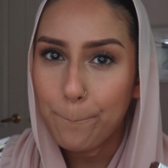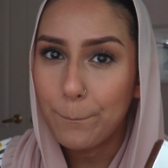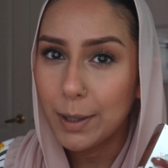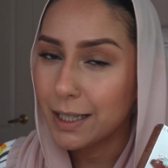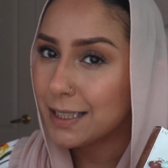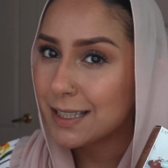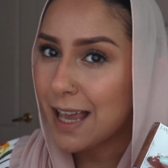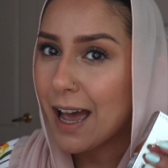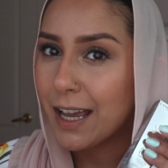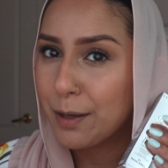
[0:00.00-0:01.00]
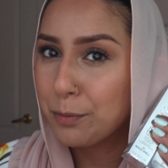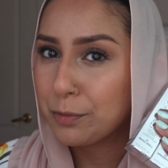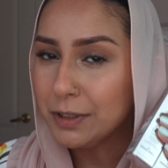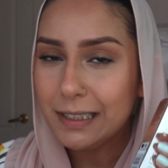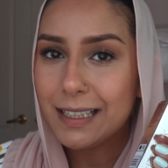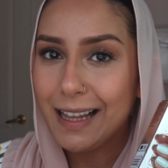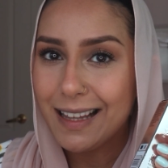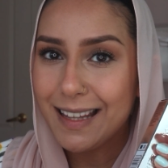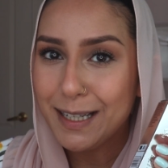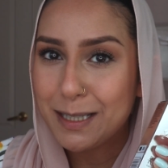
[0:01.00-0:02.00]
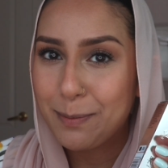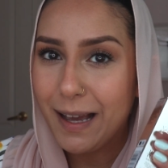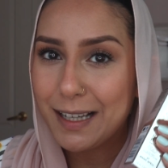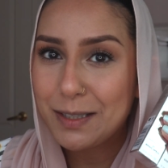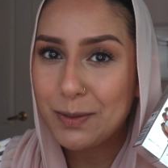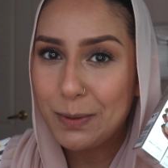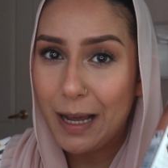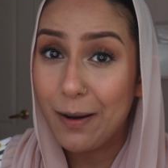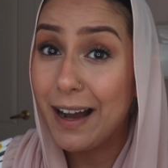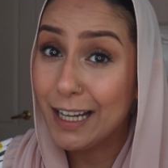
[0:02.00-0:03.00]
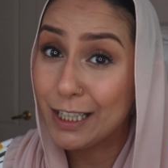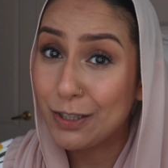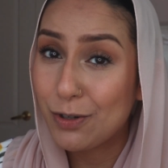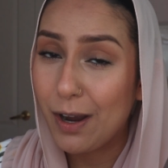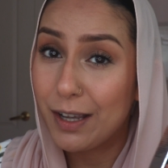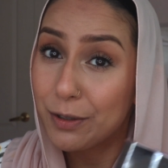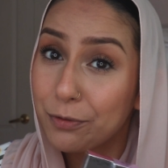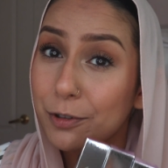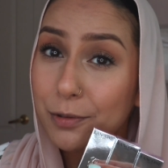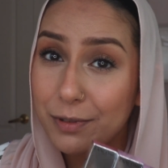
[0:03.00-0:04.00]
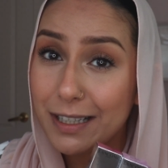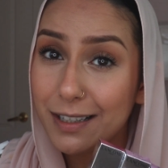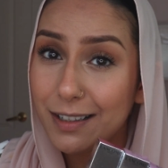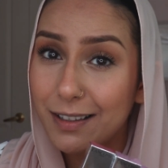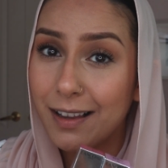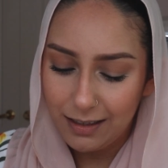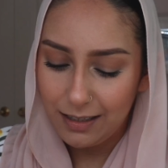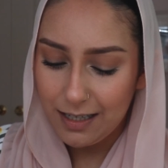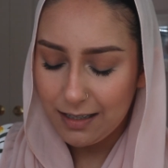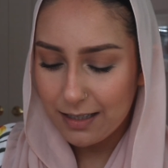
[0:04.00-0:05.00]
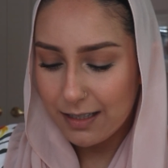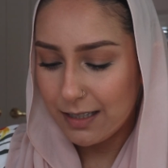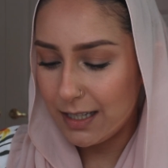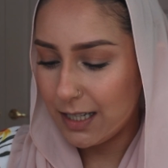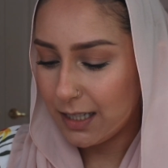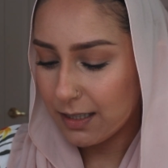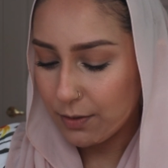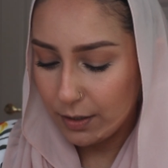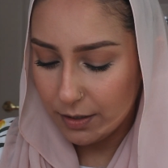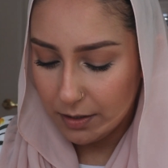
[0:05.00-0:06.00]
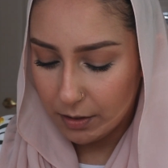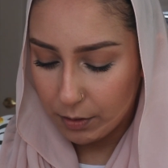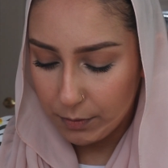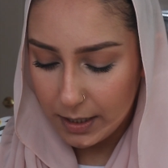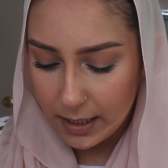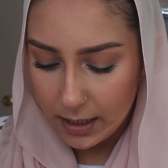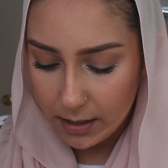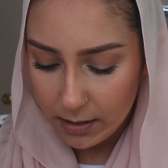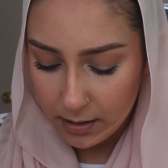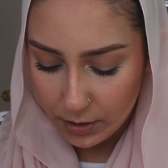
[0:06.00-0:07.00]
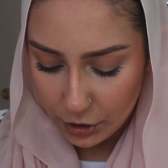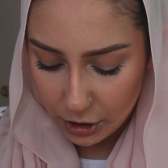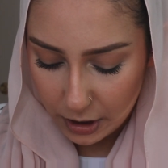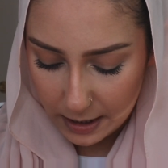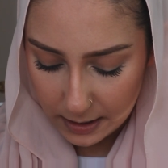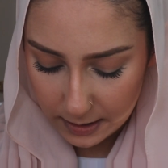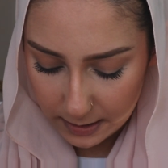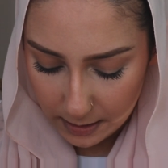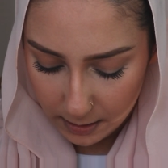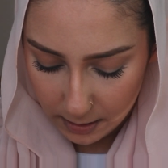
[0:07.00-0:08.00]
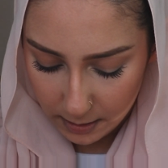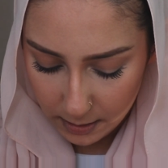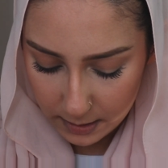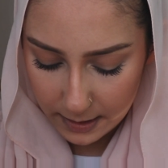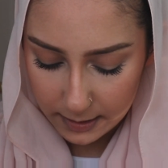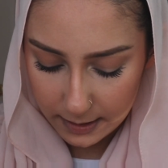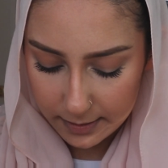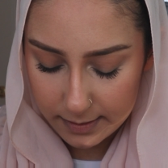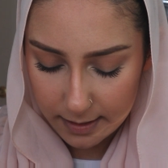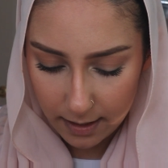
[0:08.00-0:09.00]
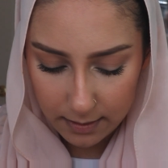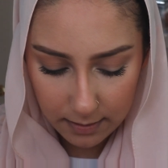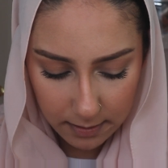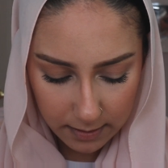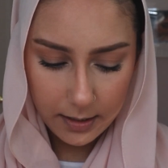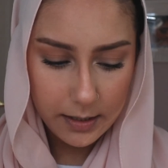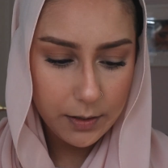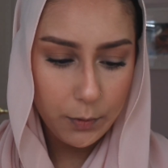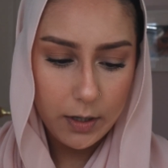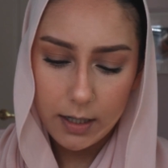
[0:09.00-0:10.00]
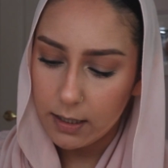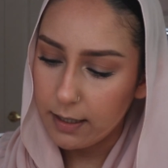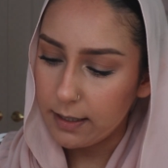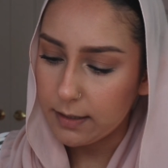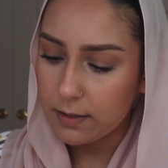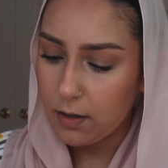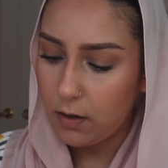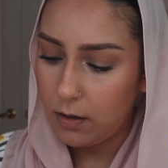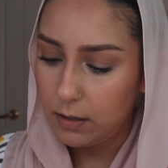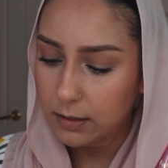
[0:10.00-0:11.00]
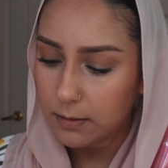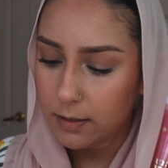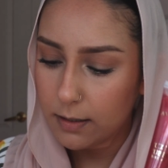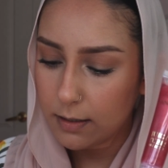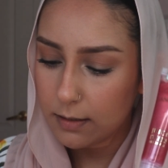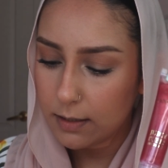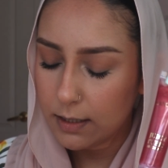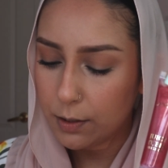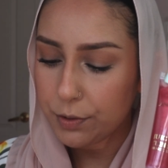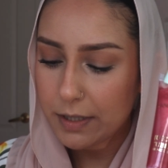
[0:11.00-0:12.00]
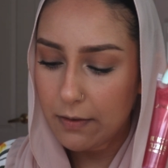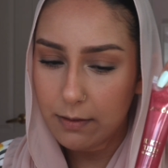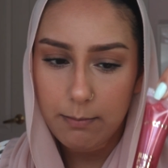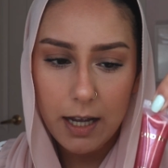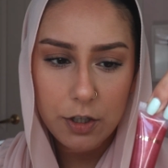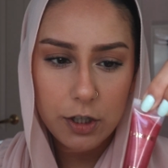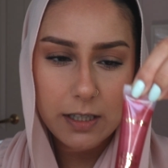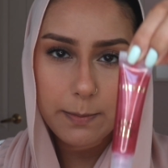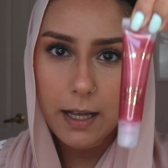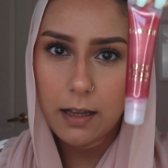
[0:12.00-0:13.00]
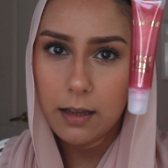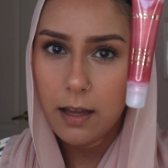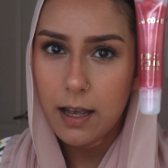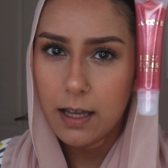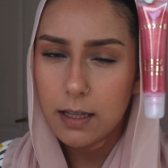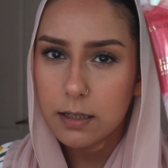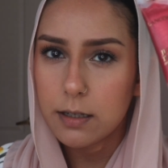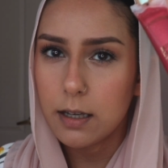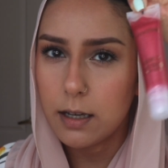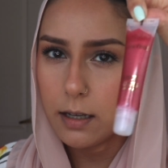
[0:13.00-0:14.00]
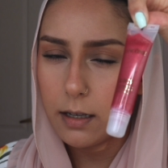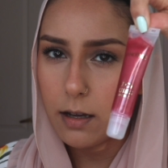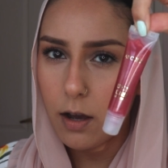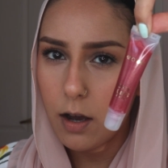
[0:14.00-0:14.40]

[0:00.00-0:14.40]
But I am really glad that it's back, so now I can try it for real. Let's see. So there's 3 shades here that they sent. This one is called 07 Magic Spell. It's a